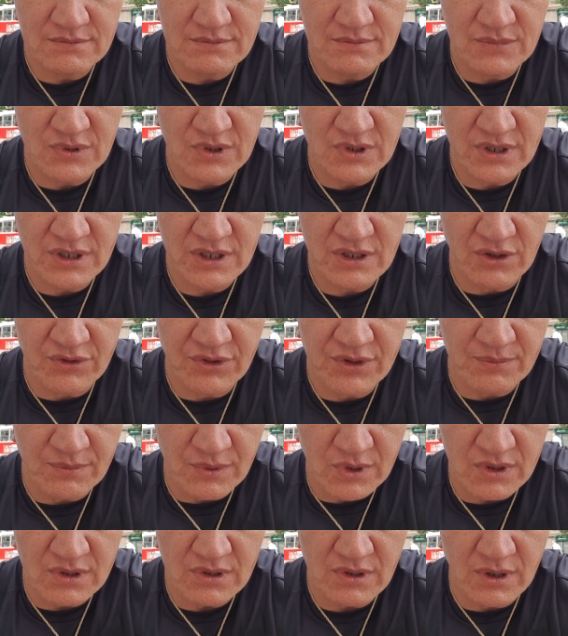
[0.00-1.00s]
my
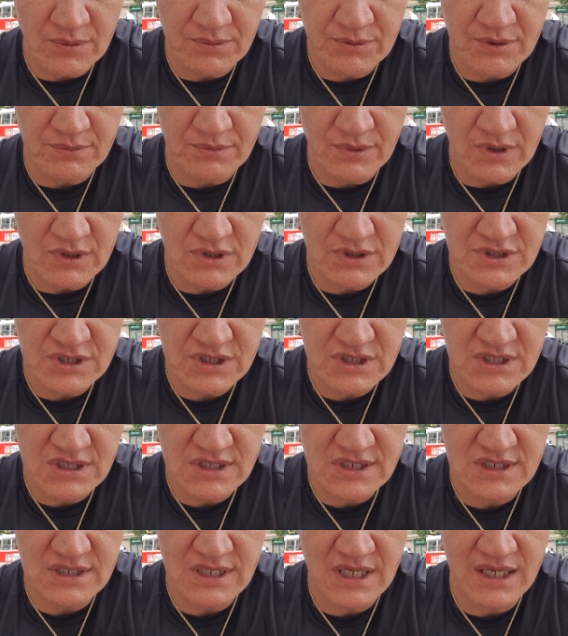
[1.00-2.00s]
ophthalmo
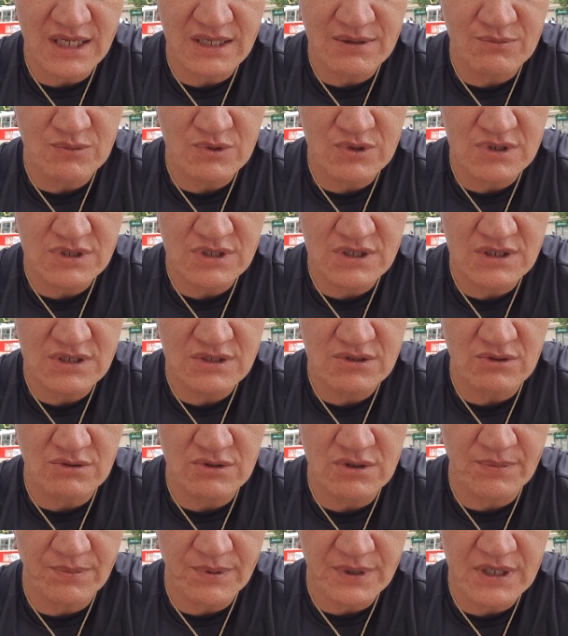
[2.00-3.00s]
ophthalmologist's name was
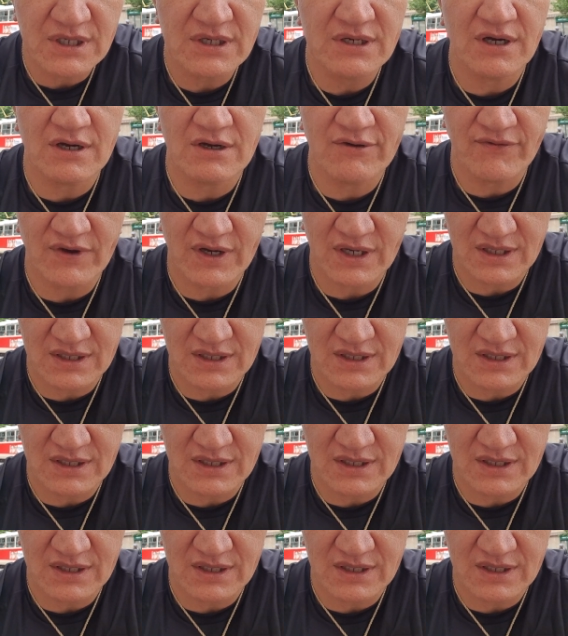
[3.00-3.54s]
Dr. Peter Novak.